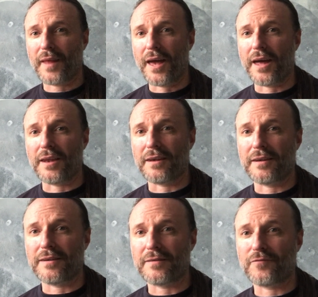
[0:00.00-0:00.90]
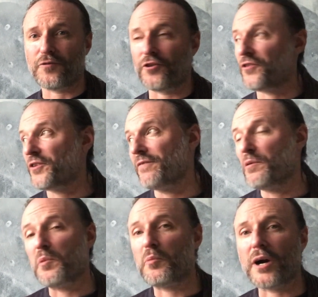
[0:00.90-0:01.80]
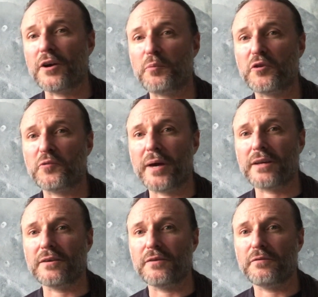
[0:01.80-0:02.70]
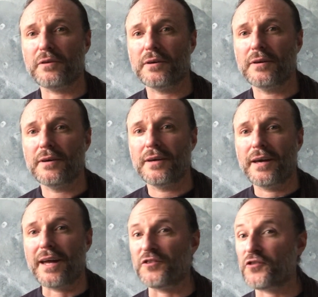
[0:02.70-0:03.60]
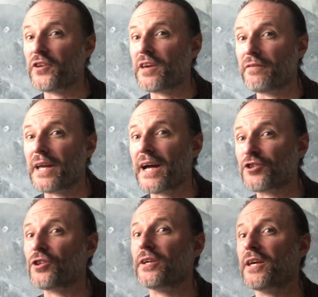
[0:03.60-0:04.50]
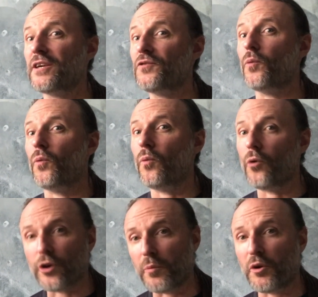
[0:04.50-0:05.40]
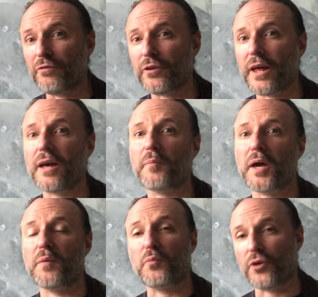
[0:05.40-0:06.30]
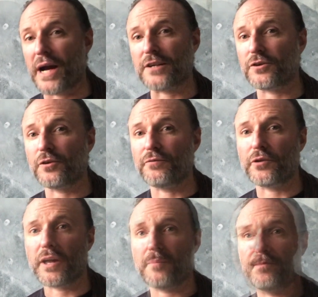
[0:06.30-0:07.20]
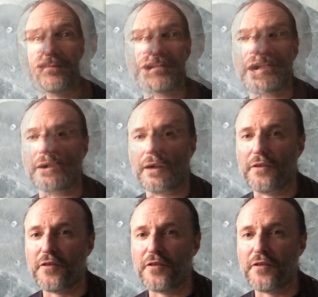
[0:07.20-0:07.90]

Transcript: and just give them a broader perspective and see if it actually is workable for them and practical for them? Okay, and